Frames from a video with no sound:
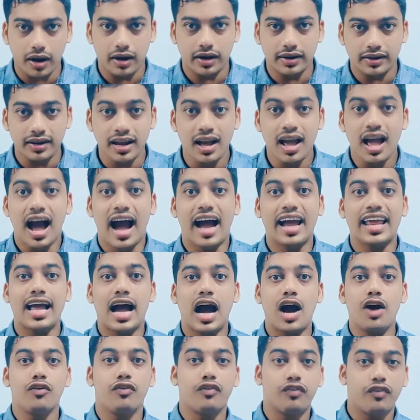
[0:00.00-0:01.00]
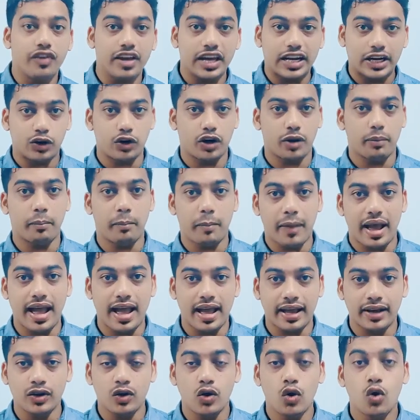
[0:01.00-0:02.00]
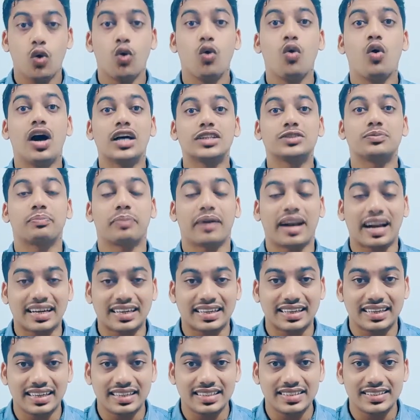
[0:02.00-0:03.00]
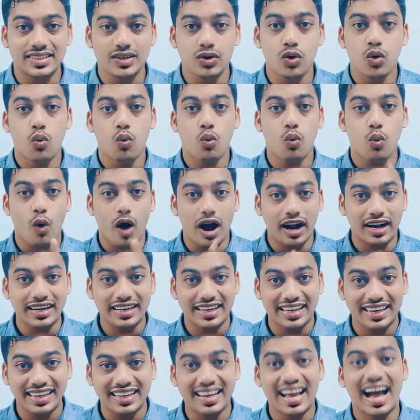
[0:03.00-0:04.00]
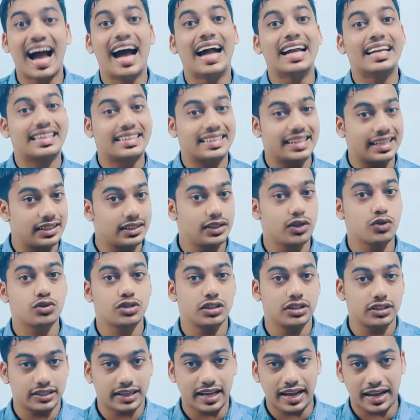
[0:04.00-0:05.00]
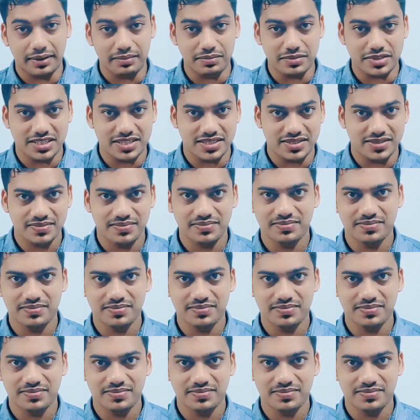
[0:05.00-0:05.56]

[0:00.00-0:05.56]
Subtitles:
But I have fear on a man who has practiced one kick at 10,000 times.